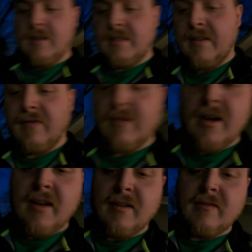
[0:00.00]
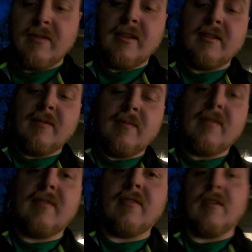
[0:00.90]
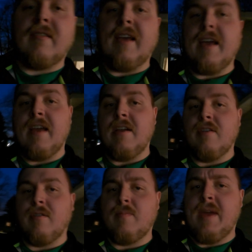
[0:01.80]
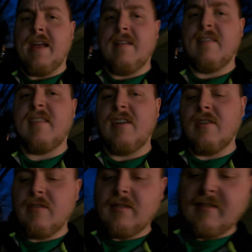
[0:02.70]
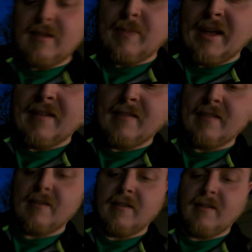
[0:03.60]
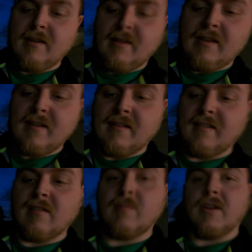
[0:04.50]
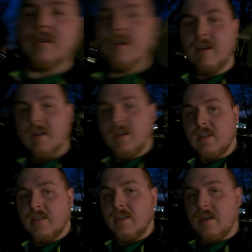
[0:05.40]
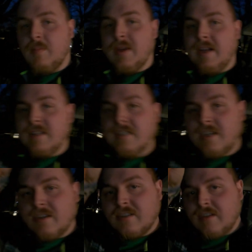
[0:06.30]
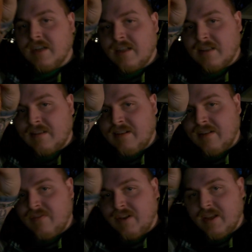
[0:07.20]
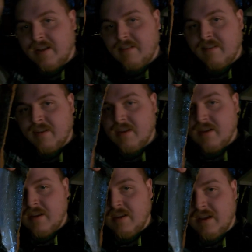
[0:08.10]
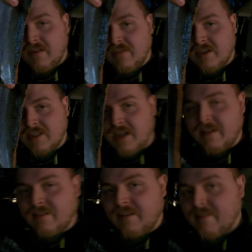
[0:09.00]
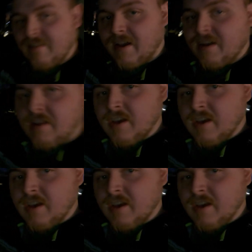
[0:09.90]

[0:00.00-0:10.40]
I say fry, really saute or pan sear. Let's say pan sear. That sounds better. So you're gonna pan sear. So I got these nice fillets. You got a flesh side and skin side.